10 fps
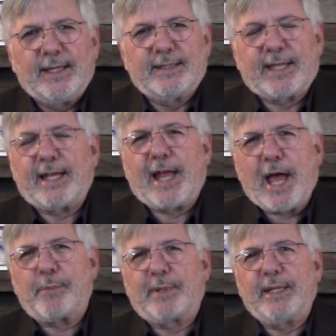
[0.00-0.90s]
Is that
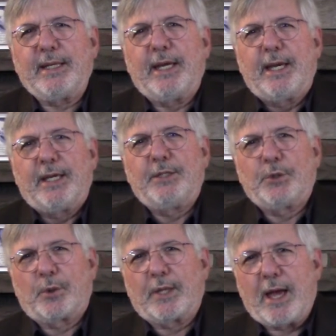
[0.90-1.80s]
happening in
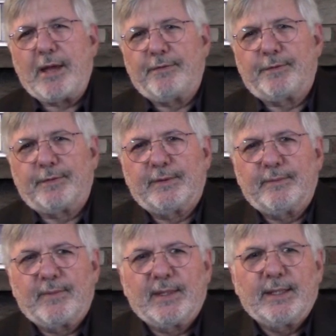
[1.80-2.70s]
your life?
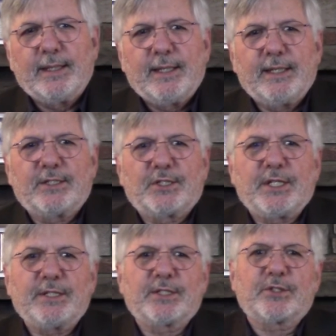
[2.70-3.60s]
Is
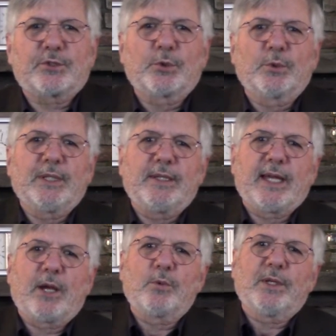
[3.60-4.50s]
Jesus truly
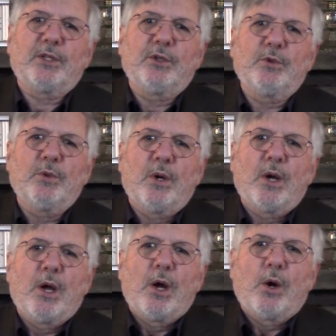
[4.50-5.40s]
there with you,
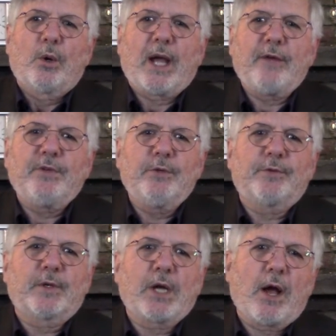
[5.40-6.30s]
or have you
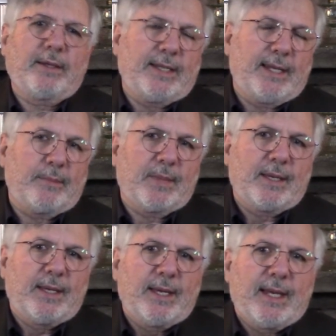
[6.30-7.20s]
forgotten Him
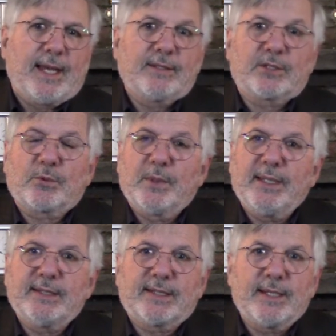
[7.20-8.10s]
and
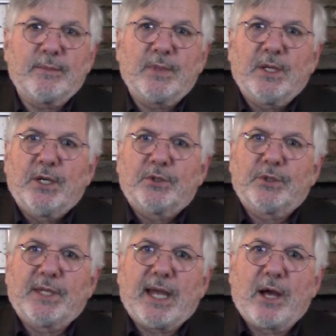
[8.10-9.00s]
squeezed Him
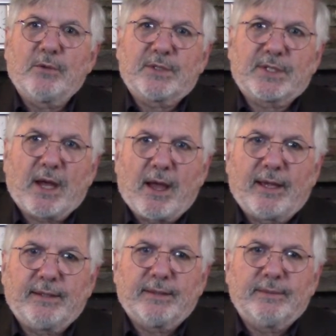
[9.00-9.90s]
to the
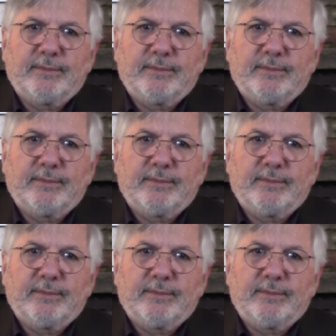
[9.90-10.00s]
outside?